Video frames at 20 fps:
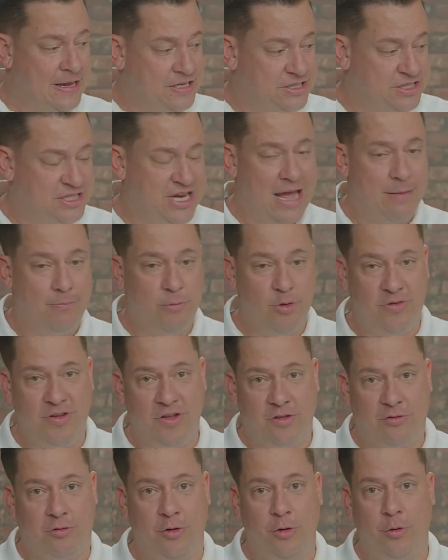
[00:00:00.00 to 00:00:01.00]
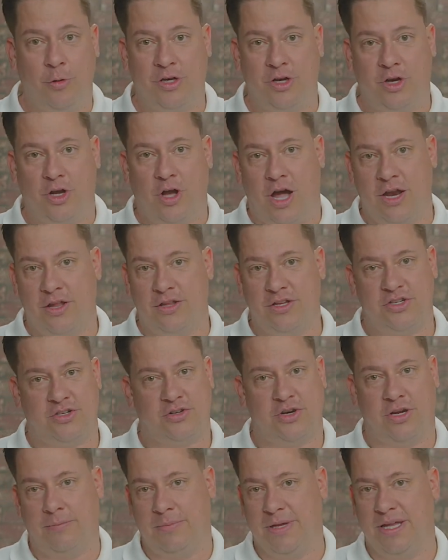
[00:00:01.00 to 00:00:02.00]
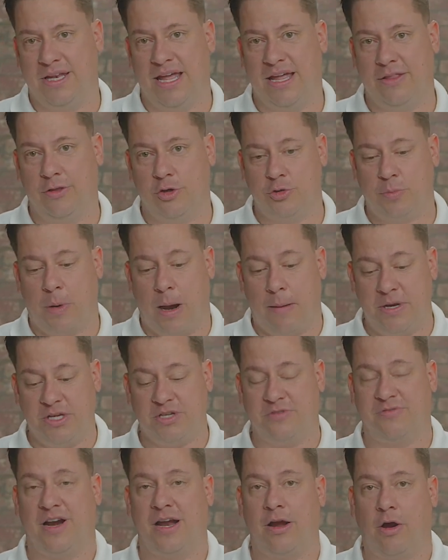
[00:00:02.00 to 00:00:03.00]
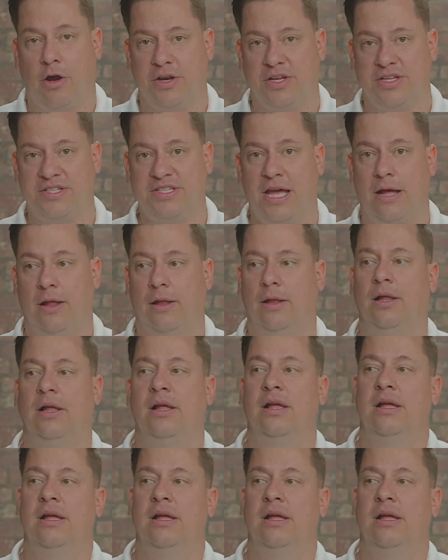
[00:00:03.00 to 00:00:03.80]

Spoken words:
jet moving through and you're caught in the stream, and those properties are very hard to sell.